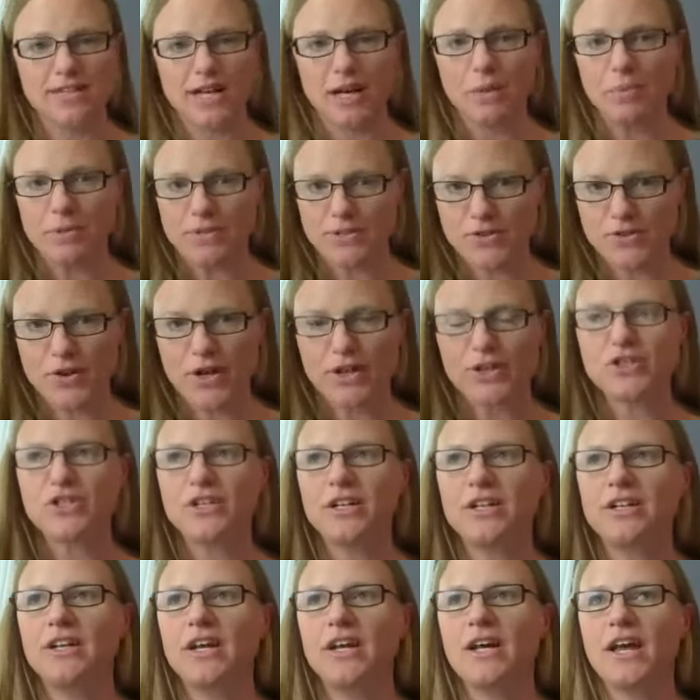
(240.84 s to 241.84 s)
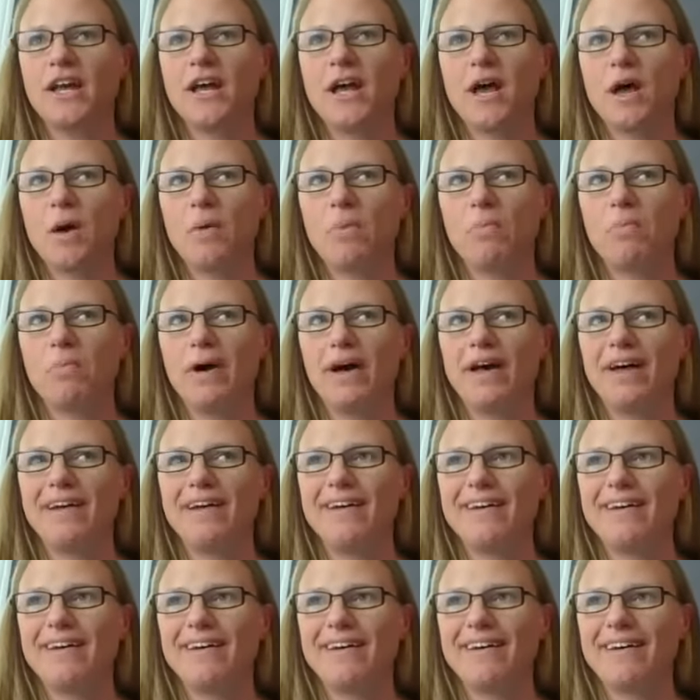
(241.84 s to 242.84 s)
up instruction but
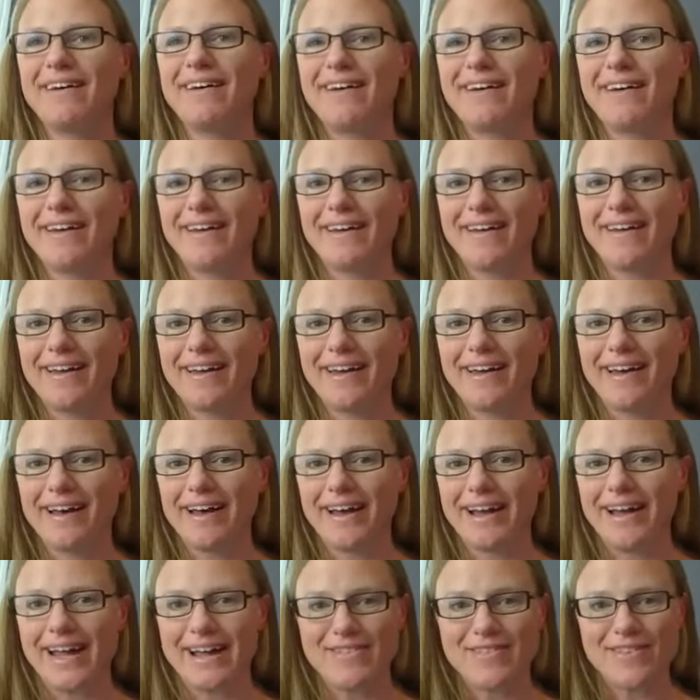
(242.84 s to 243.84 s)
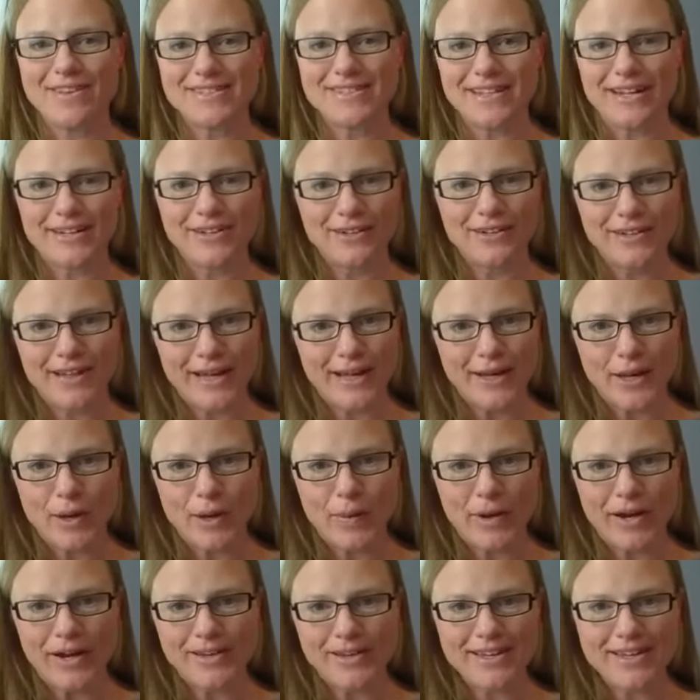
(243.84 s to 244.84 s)
i have this underlying
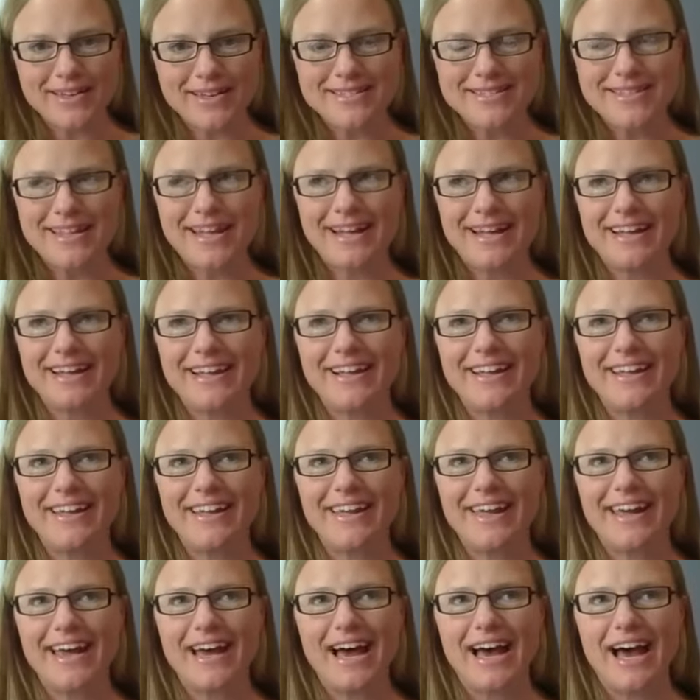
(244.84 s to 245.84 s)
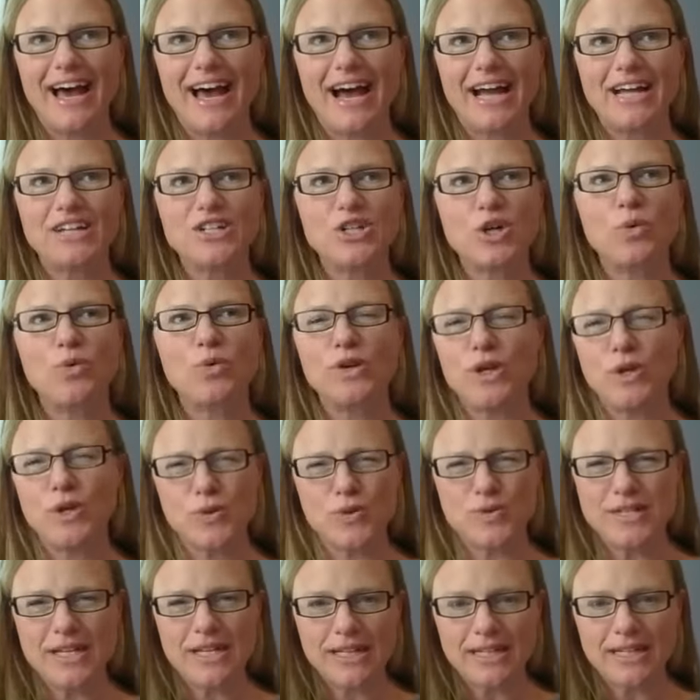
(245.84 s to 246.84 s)
awareness that i don't
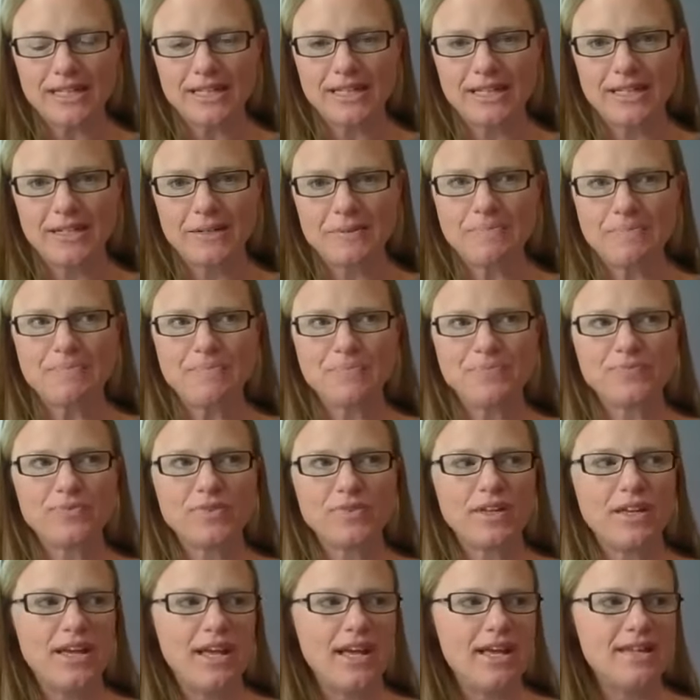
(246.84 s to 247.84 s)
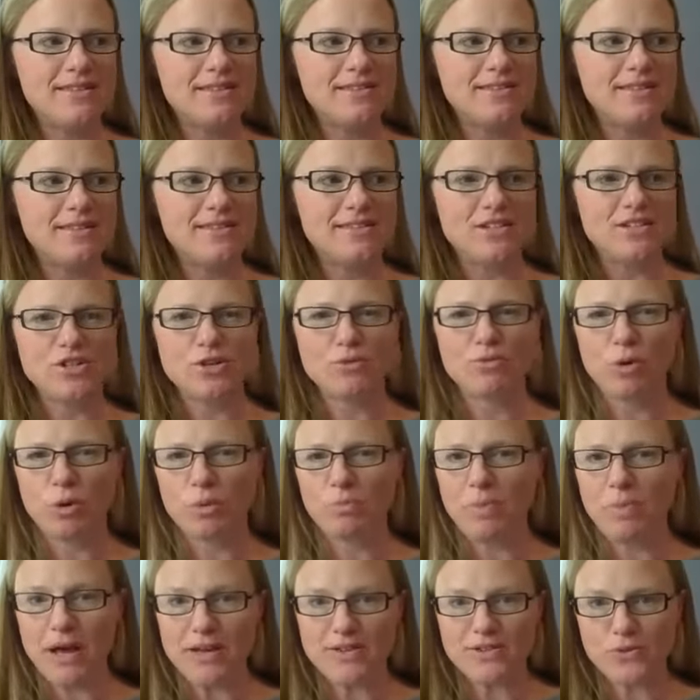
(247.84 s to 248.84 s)
use it in such a
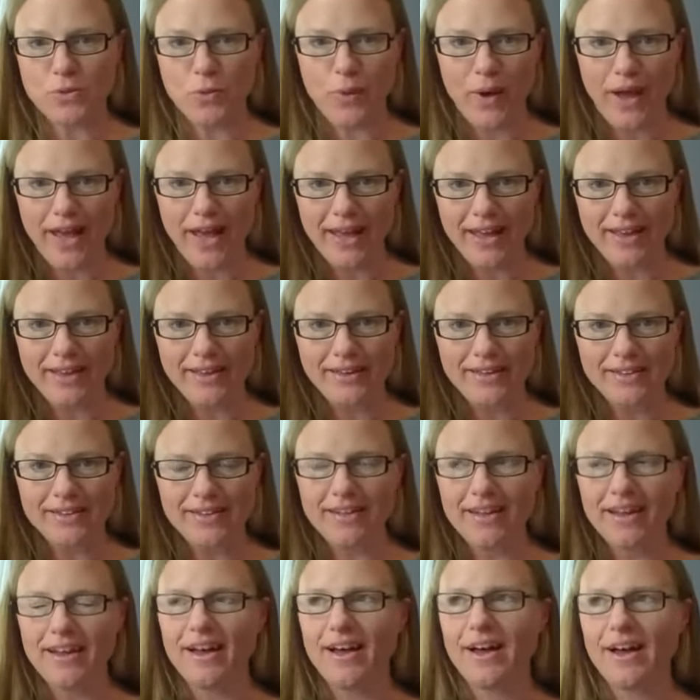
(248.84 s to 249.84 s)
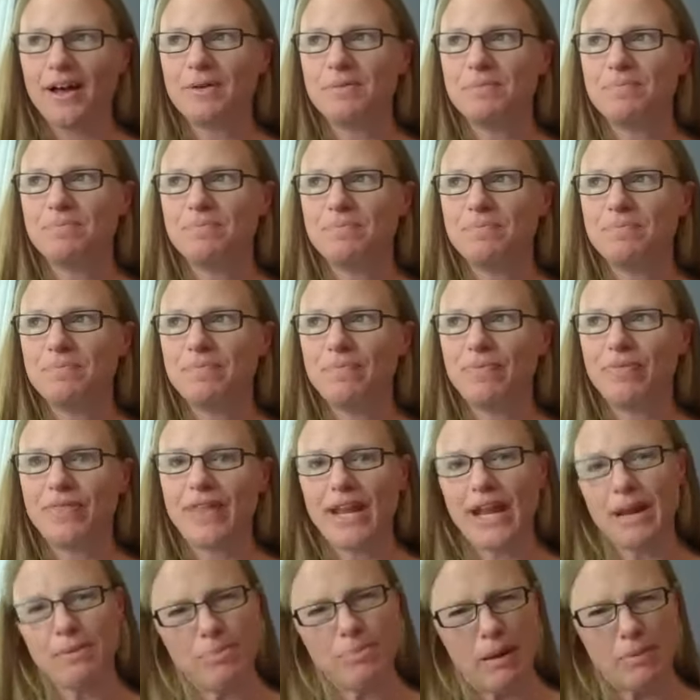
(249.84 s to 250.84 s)
robust way um,
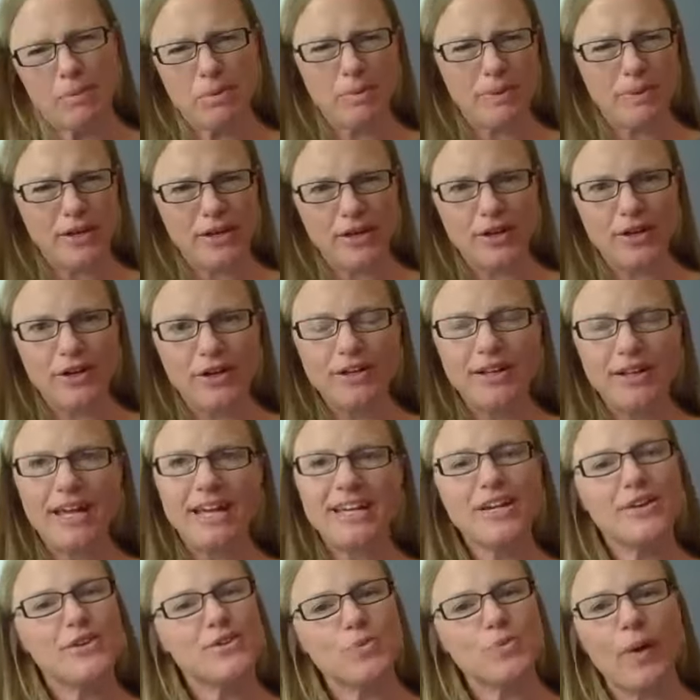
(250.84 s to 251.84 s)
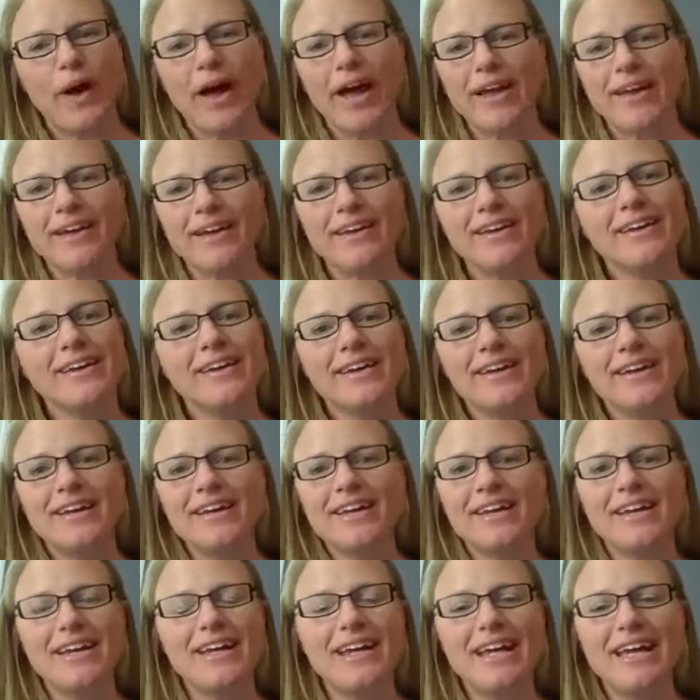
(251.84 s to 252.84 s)
that i probably could and here's why
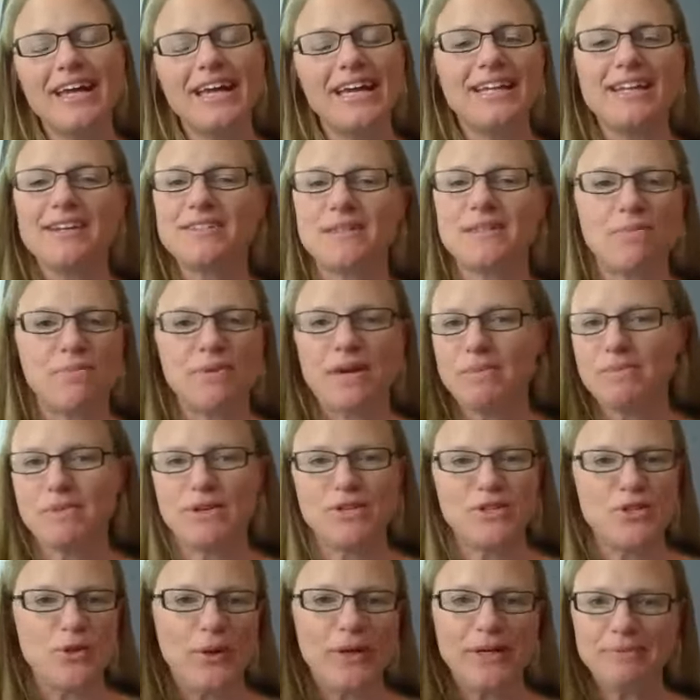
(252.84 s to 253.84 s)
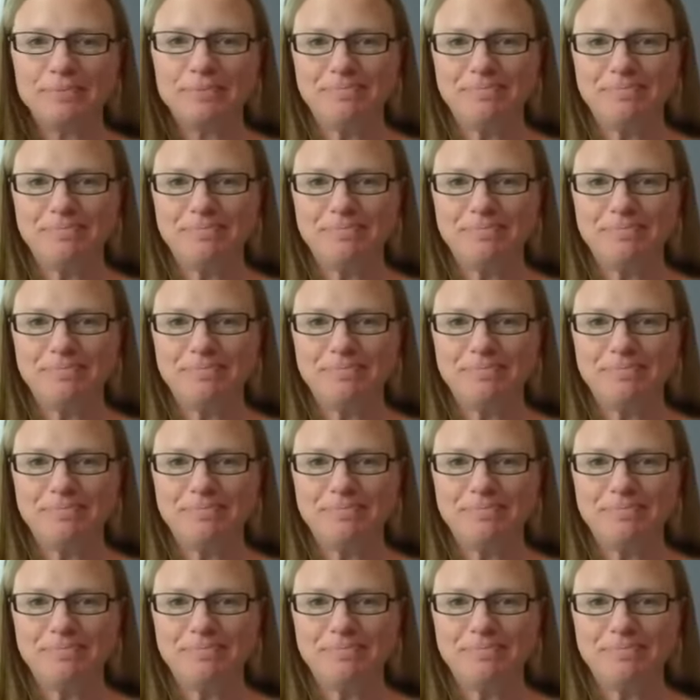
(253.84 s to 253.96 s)
it doesn't bring me joy